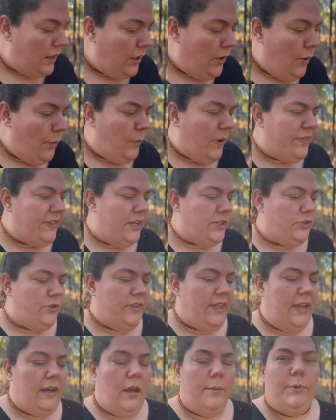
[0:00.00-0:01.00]
when they do
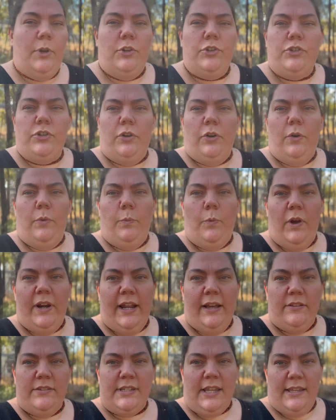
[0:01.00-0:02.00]
that, I'm not sure what
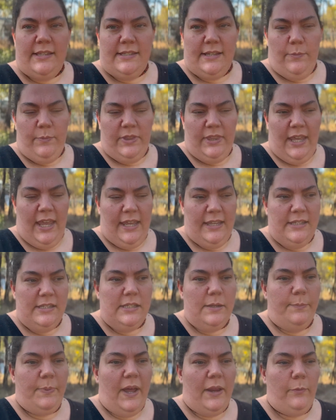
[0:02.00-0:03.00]
else gets done with the
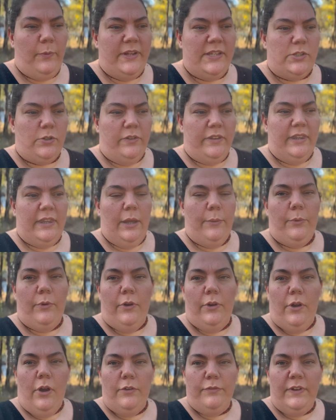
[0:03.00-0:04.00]
hens, but we saw that they were
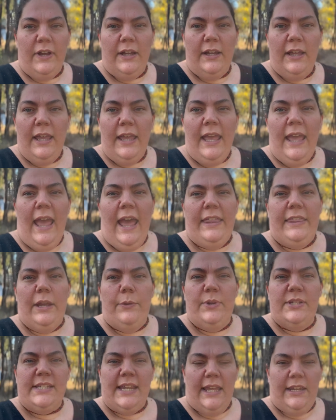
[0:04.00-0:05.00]
on offer and they
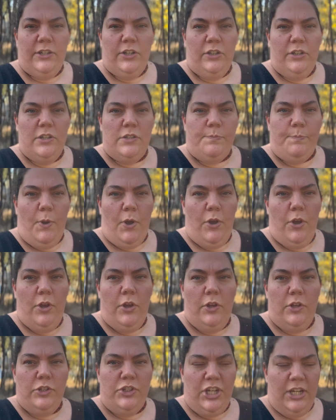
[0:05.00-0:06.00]
were $10
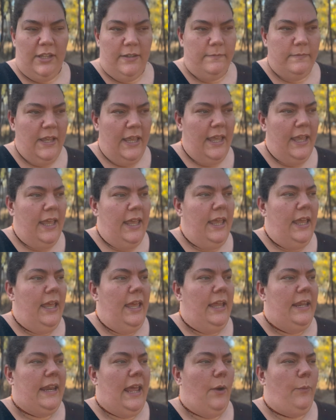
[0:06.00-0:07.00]
per chicken.
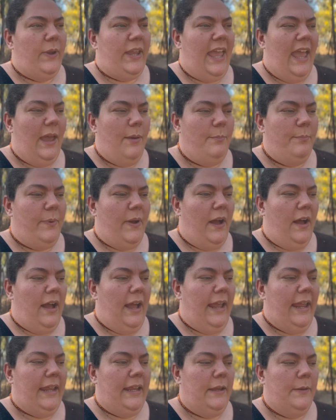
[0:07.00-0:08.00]
Now, we can
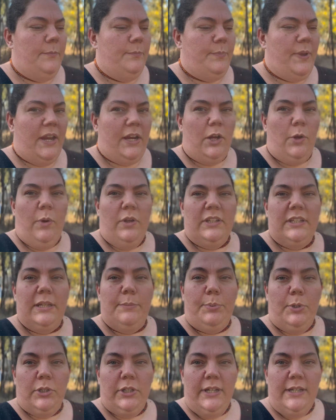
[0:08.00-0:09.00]
buy better quality
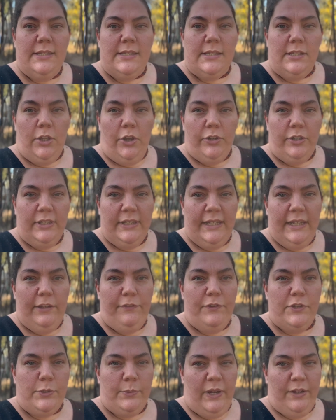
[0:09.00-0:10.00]
pullets locally
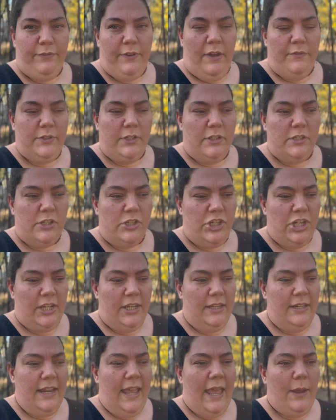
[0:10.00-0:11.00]
for $25 a
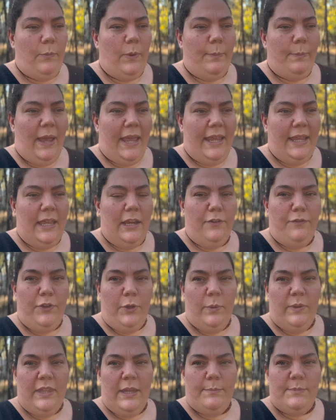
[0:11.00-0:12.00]
chicken, and we may get a
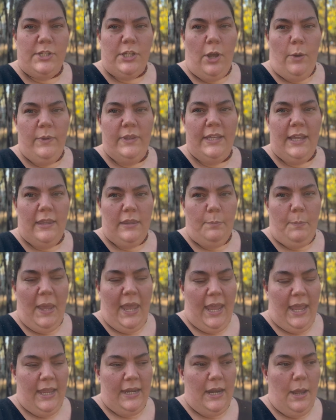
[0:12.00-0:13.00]
few of them to go in the other
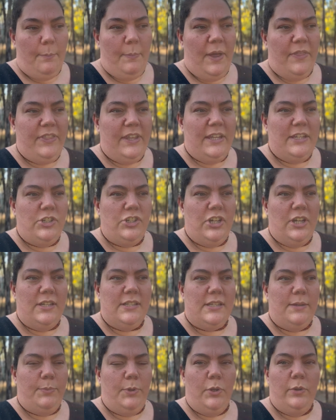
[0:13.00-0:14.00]
pen. But these
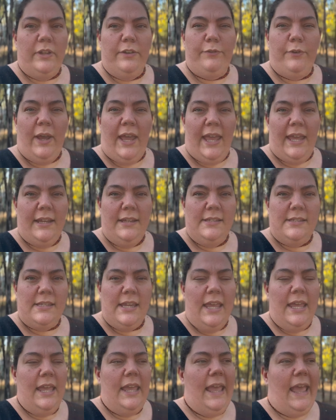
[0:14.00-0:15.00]
chickens are purely for eggs,
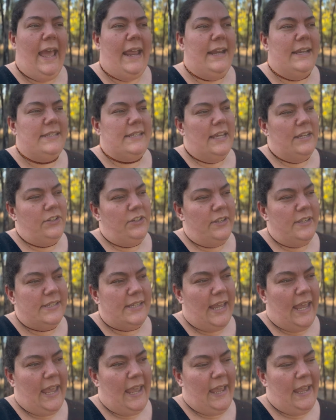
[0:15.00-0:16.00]
and at $10
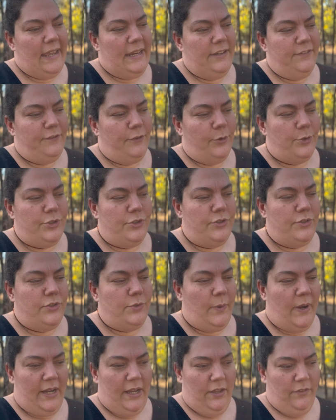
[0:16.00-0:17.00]
a head for
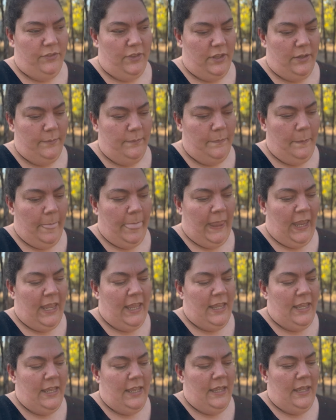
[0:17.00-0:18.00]
20 of them,
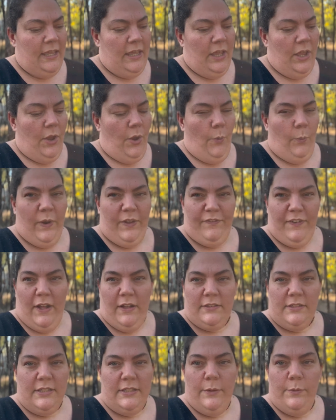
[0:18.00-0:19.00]
we
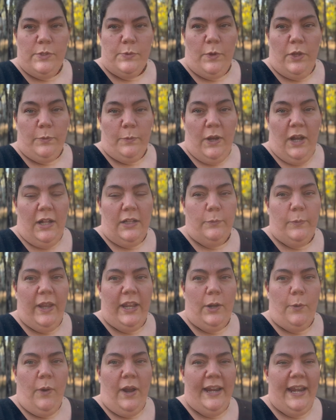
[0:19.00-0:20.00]
felt it was worthwhile.
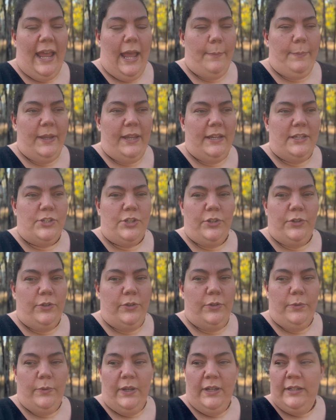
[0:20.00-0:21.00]
We're quite happy
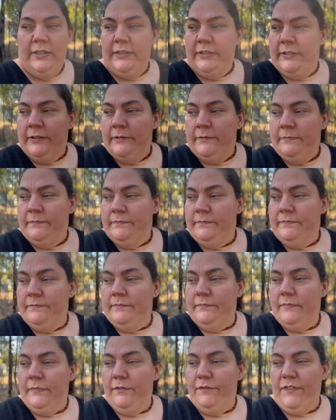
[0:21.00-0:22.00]
to
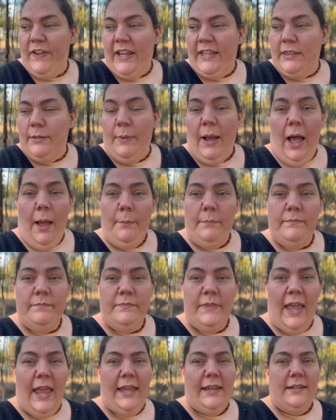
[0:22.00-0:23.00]
feed them up
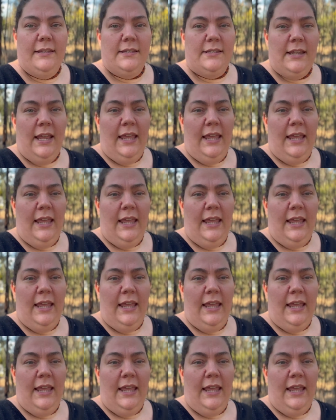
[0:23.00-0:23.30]
and